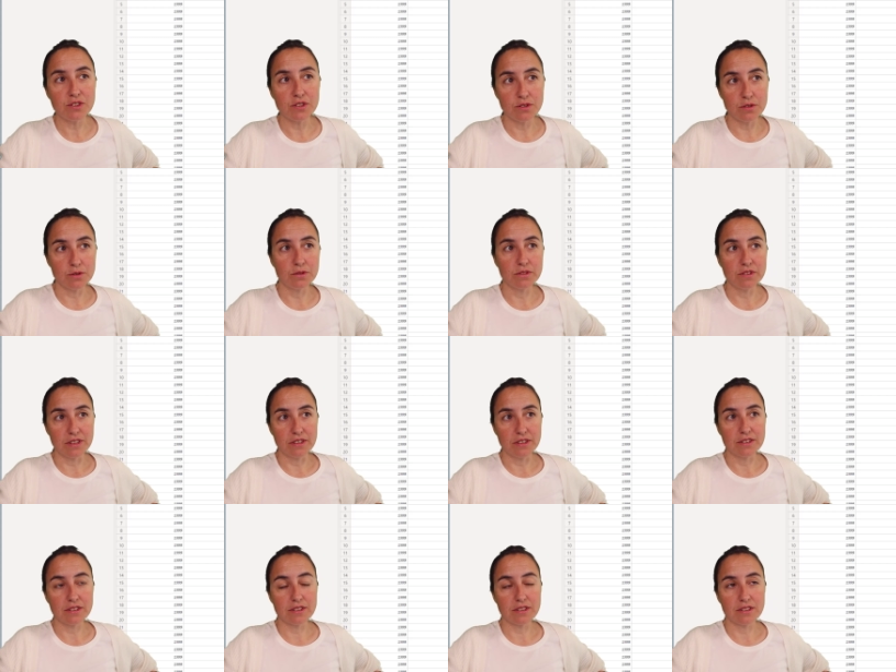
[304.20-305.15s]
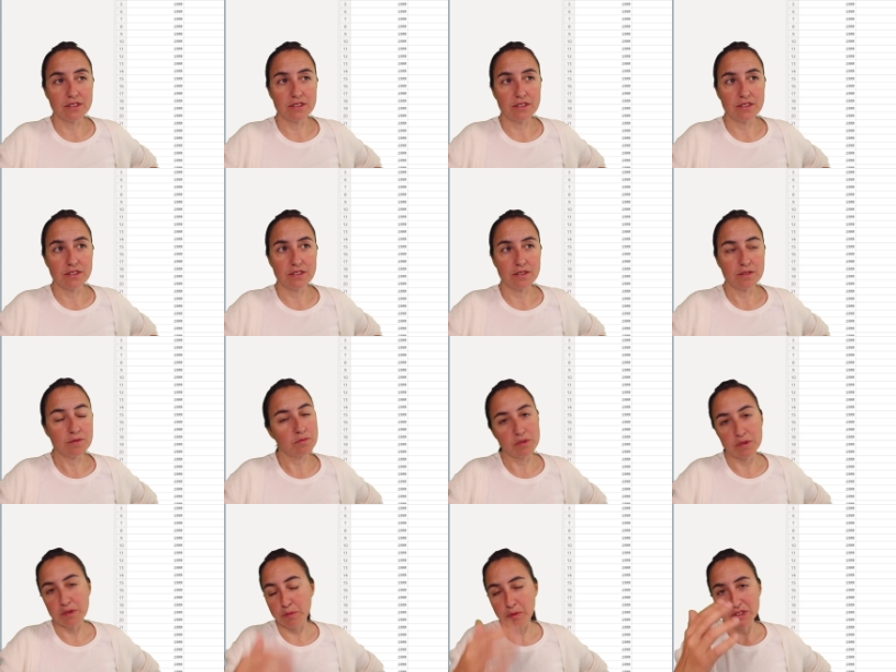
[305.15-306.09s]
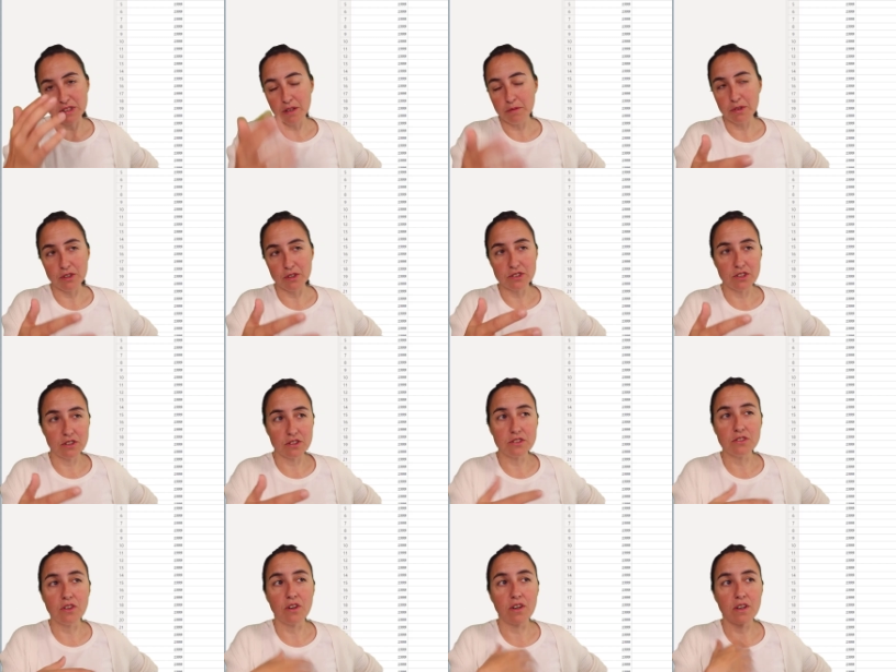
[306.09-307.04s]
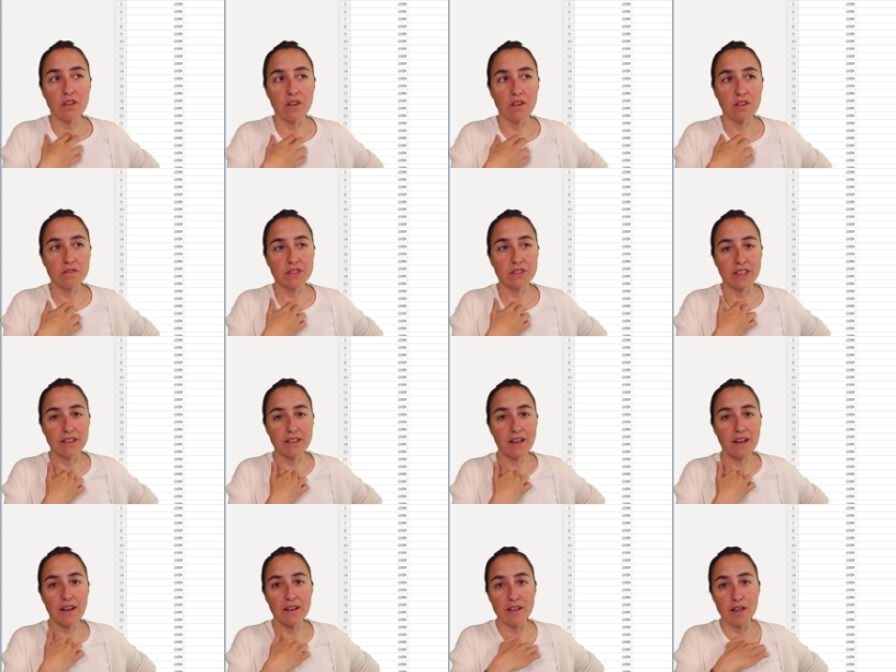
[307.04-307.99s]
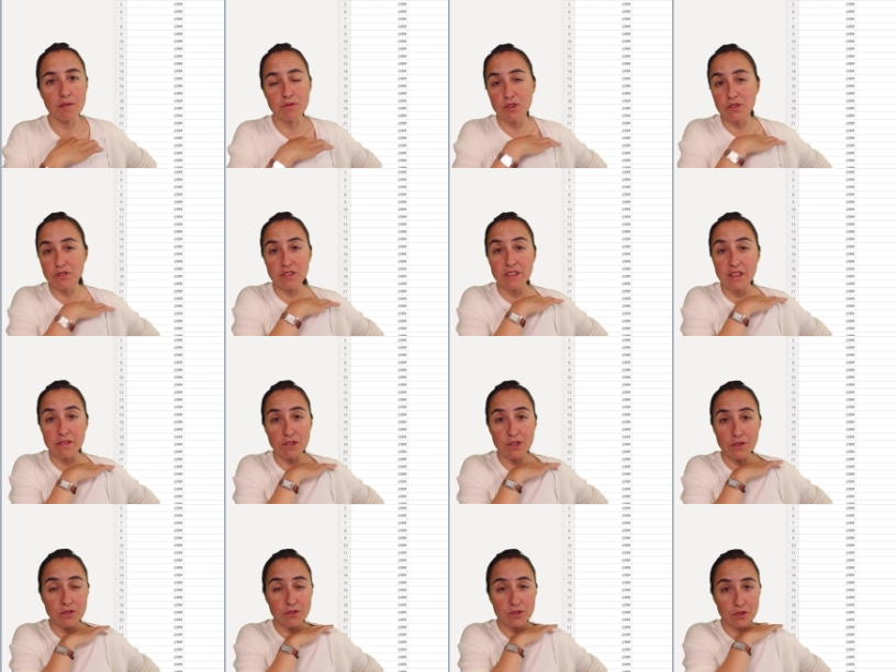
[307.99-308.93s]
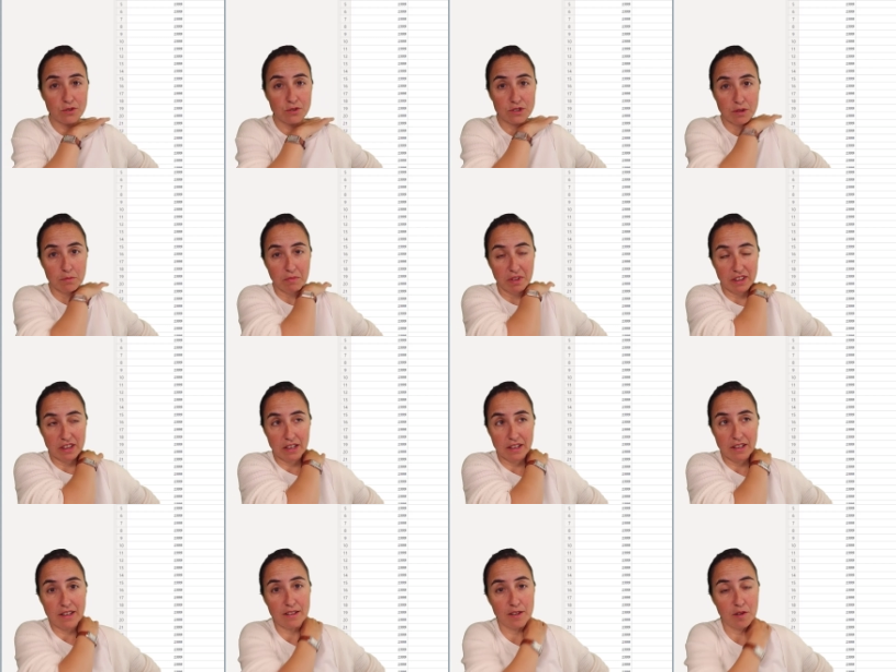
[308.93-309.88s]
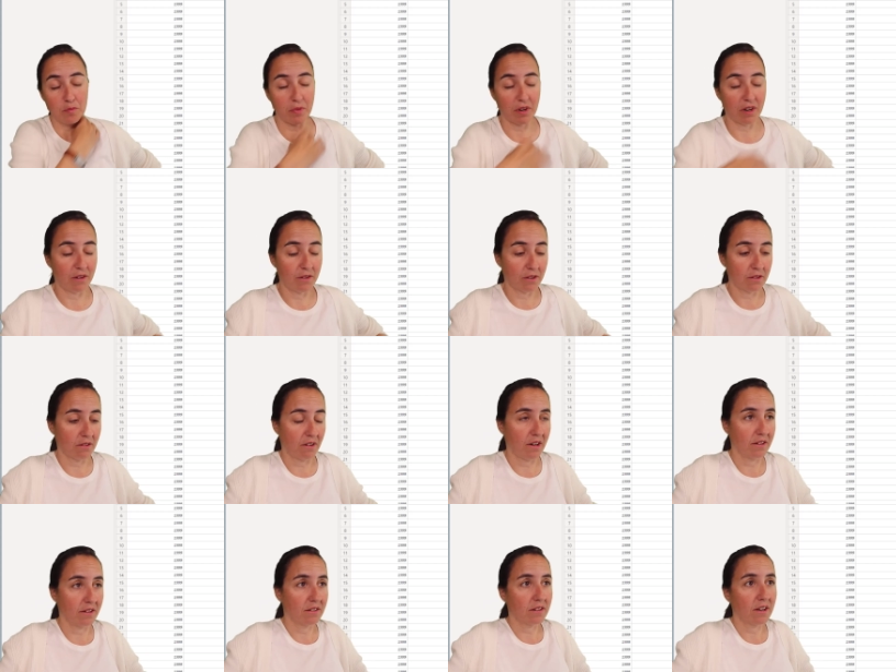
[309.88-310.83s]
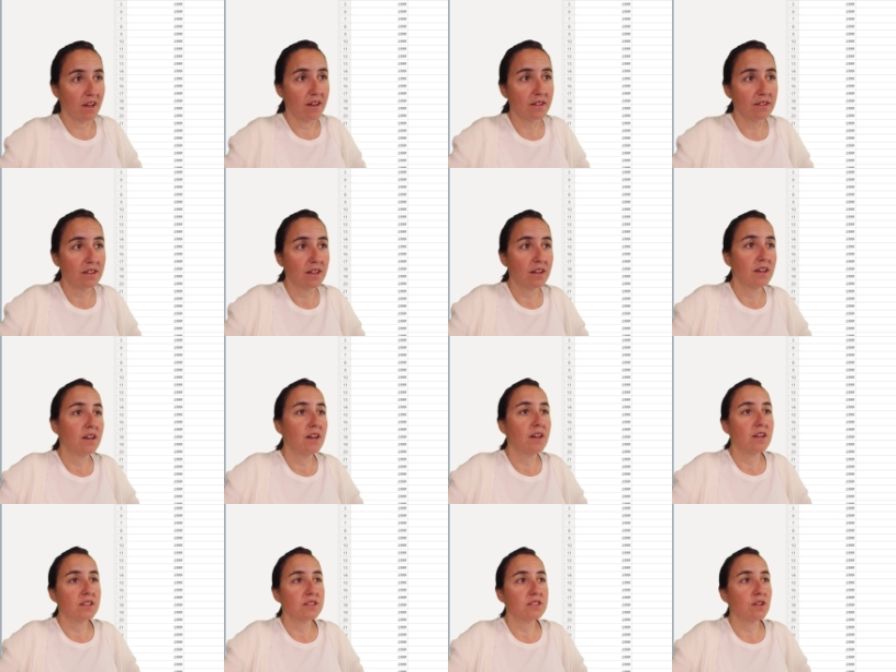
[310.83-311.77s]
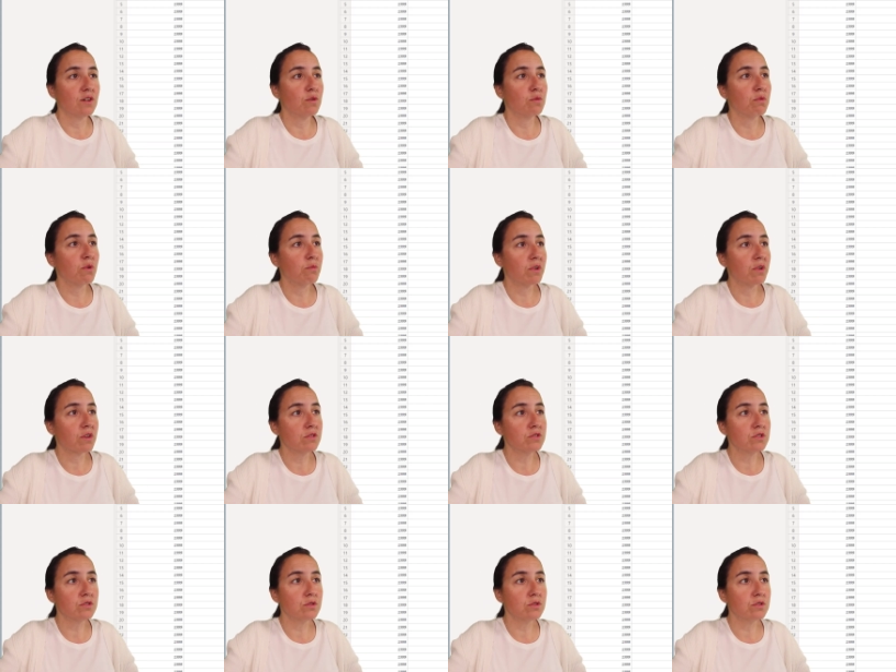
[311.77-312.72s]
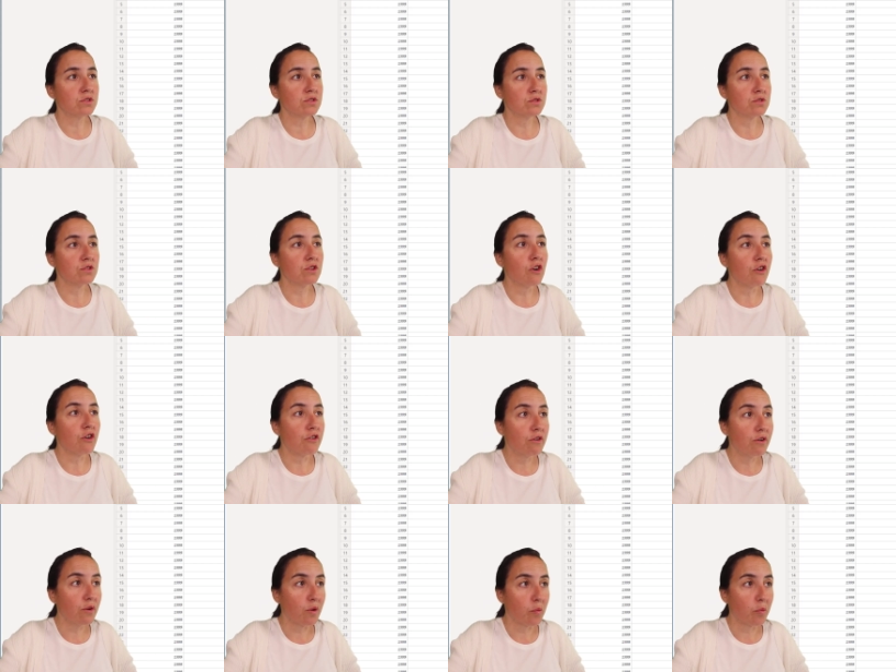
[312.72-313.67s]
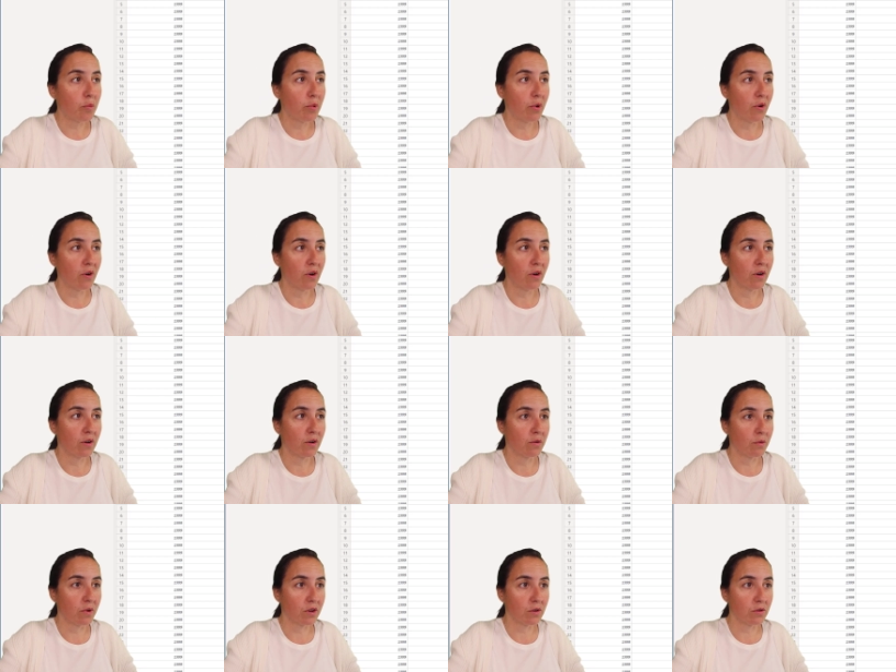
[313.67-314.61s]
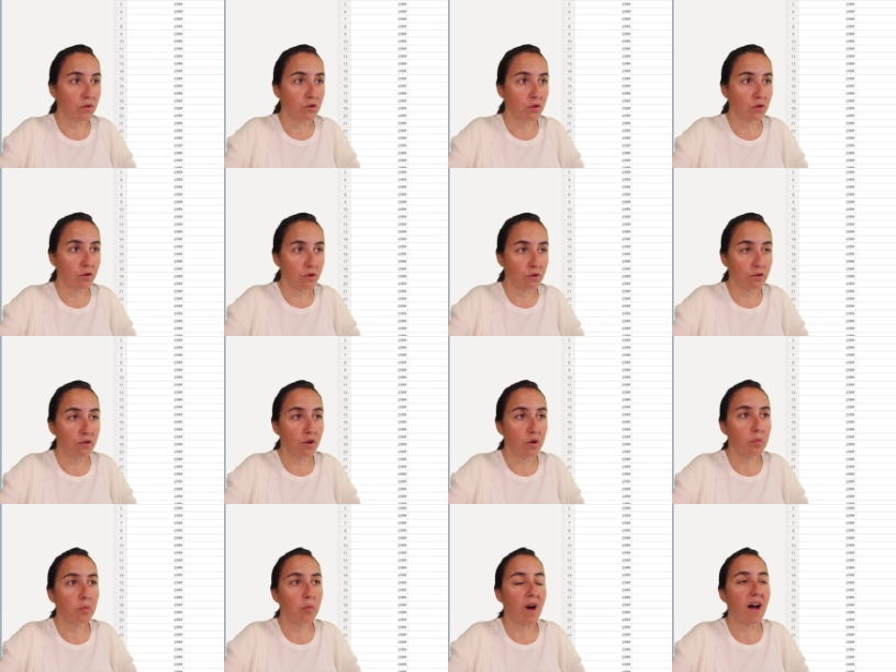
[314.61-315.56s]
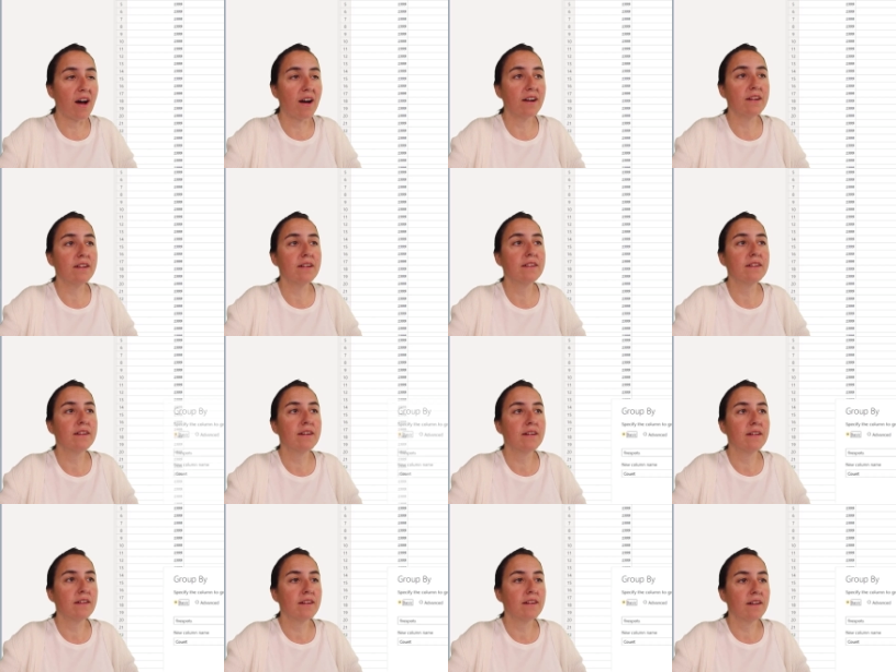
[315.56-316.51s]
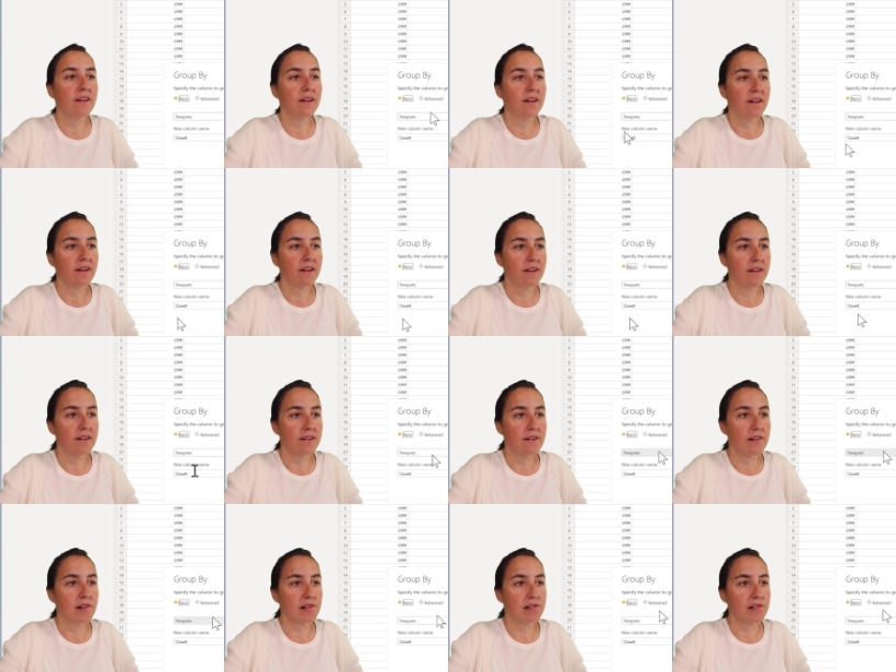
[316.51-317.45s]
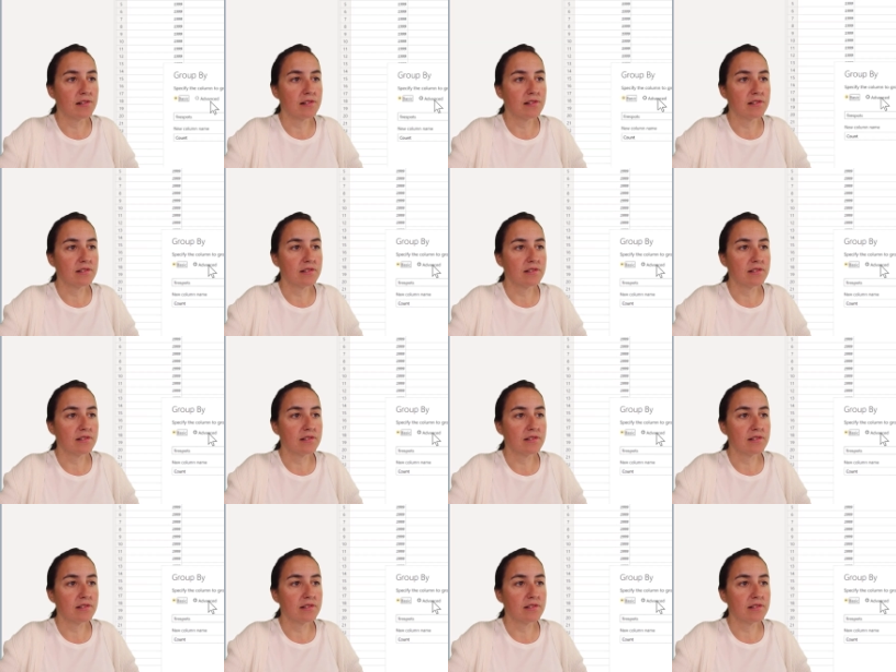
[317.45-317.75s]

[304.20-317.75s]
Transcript: to do these, especially because there's not a lot of data, and I'm not never going to use the month data in Power Query, okay? So what we're going to do is to group. We're going to group by uh,